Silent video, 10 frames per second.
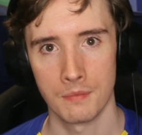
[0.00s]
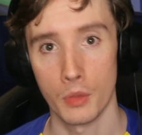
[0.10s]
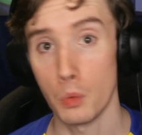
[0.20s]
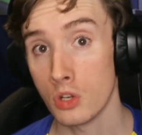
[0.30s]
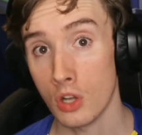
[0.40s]

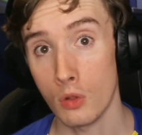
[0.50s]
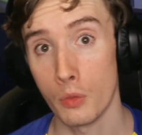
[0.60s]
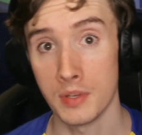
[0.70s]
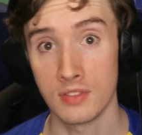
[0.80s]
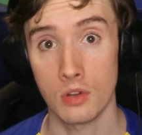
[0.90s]
The one goal that
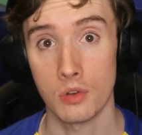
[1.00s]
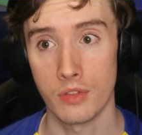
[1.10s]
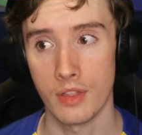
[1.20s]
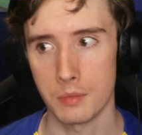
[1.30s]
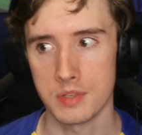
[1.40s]
we scored
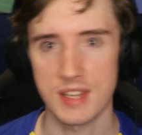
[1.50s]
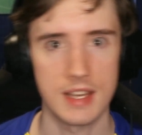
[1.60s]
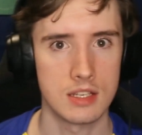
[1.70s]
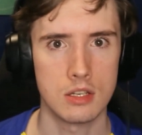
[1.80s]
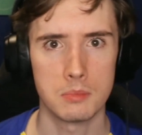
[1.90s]
that I would say
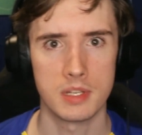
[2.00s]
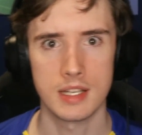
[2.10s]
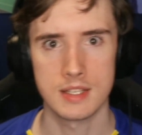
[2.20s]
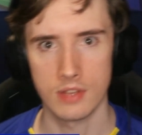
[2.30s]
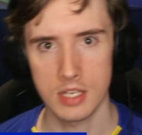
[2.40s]
is a number
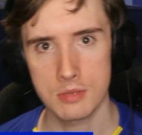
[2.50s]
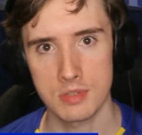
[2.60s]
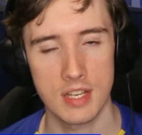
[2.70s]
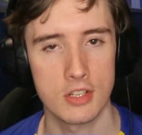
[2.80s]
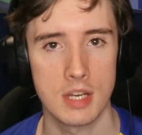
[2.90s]
9's finish
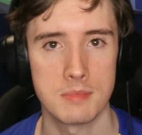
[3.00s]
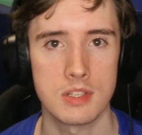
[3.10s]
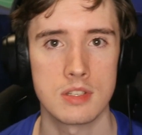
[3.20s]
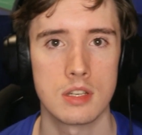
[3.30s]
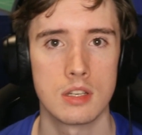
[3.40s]
was Dan
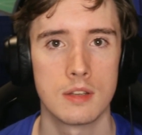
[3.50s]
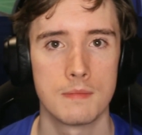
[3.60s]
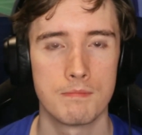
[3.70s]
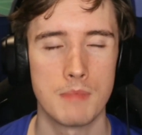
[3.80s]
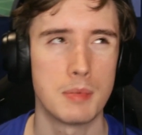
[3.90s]
James's.
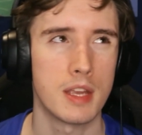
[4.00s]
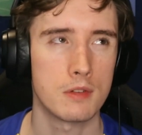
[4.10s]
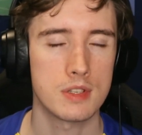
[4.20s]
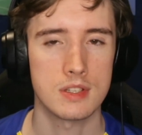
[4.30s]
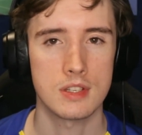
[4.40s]
Maybe
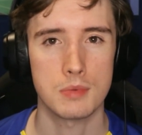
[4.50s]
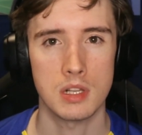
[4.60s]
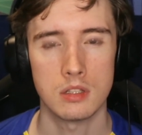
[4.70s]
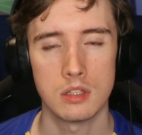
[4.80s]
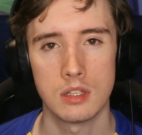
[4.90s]
Aronson's as
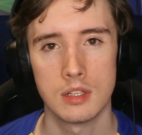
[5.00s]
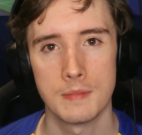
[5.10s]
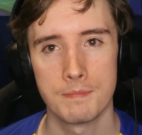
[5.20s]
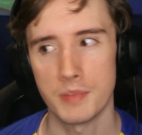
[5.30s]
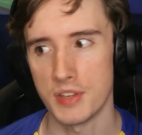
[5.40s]
well.
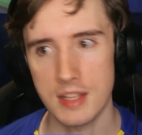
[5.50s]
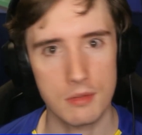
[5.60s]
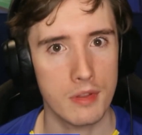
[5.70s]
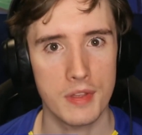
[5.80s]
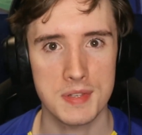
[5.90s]

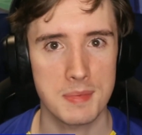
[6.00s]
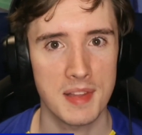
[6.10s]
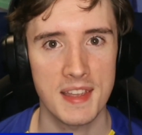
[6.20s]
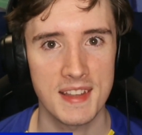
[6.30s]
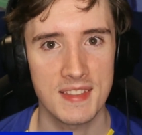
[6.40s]
Neither of those are
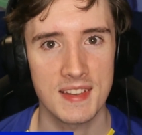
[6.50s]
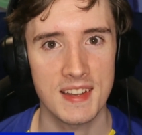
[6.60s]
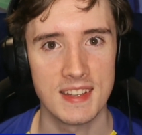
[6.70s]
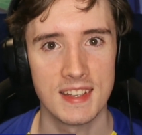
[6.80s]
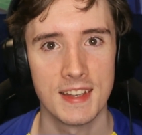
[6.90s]
playing in the
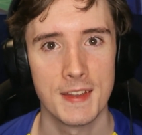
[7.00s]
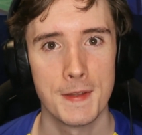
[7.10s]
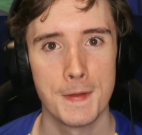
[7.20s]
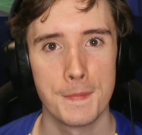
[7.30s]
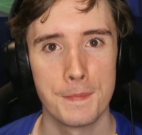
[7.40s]
9,
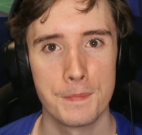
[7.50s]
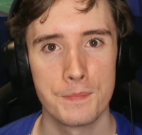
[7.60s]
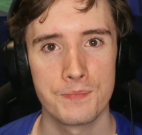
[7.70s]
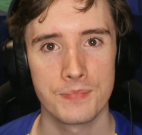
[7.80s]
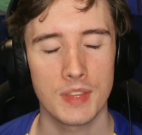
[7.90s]

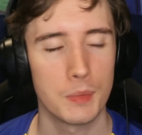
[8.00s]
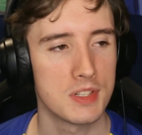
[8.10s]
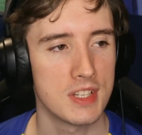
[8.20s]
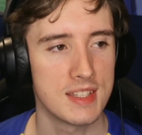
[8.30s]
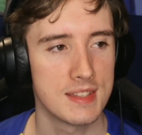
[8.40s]

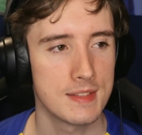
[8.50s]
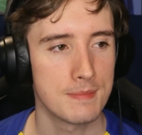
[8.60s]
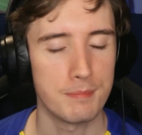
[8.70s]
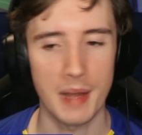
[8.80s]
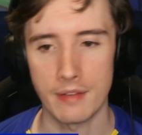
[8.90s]
which is
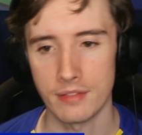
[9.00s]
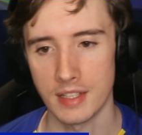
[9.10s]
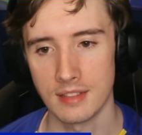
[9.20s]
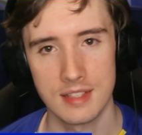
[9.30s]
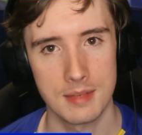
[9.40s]

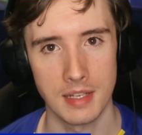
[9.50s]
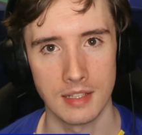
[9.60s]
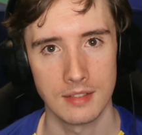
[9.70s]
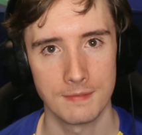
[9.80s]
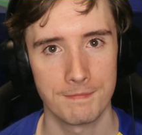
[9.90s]
baffling to
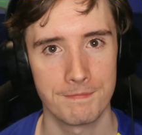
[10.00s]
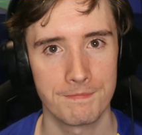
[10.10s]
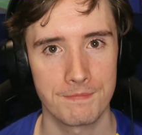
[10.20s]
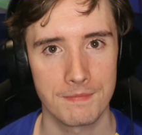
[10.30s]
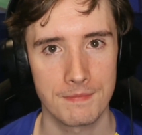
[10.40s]
me.
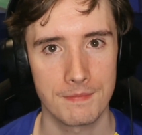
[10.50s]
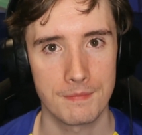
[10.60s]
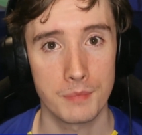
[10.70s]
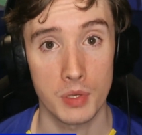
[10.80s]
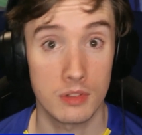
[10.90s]

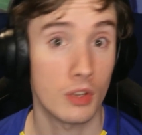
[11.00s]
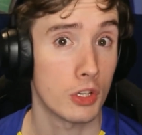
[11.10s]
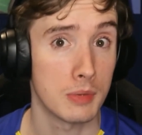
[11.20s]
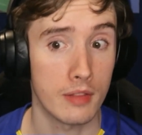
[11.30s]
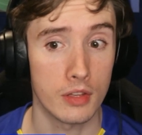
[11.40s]
But
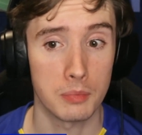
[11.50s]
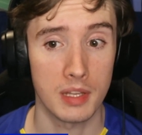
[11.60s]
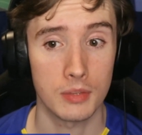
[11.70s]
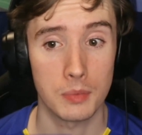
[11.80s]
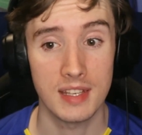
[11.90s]
talking about those
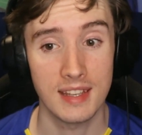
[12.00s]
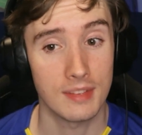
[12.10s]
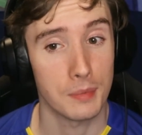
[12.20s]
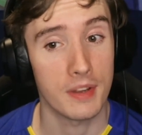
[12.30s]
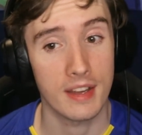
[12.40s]
players, we need
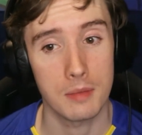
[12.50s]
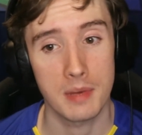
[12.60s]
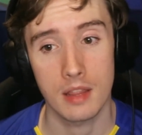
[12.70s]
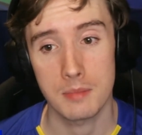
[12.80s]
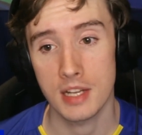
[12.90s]
to work out a
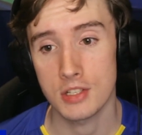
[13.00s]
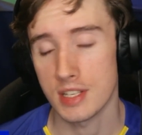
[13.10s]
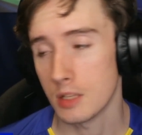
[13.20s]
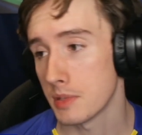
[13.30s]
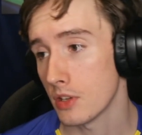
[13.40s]
man of the match, and
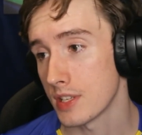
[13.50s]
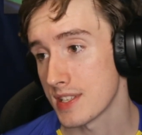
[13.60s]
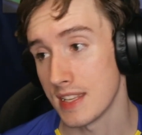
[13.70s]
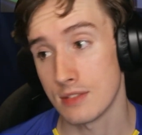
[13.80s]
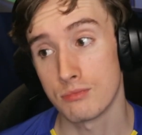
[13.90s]
I'll be
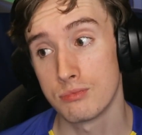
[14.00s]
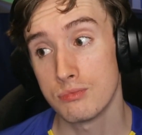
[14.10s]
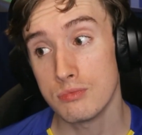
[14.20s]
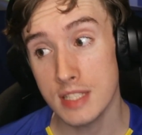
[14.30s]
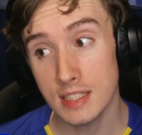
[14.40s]
honest, it's
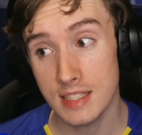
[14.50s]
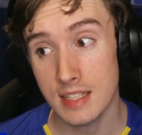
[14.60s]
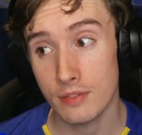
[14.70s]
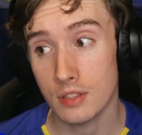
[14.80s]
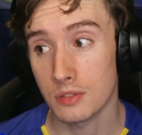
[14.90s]
really
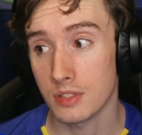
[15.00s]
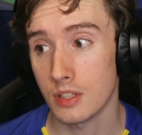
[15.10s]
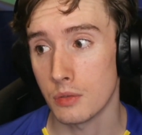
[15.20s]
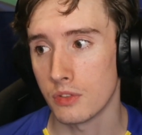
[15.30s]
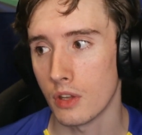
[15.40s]
difficult to
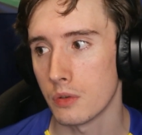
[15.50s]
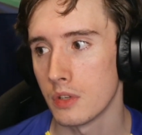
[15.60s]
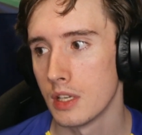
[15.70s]
do so.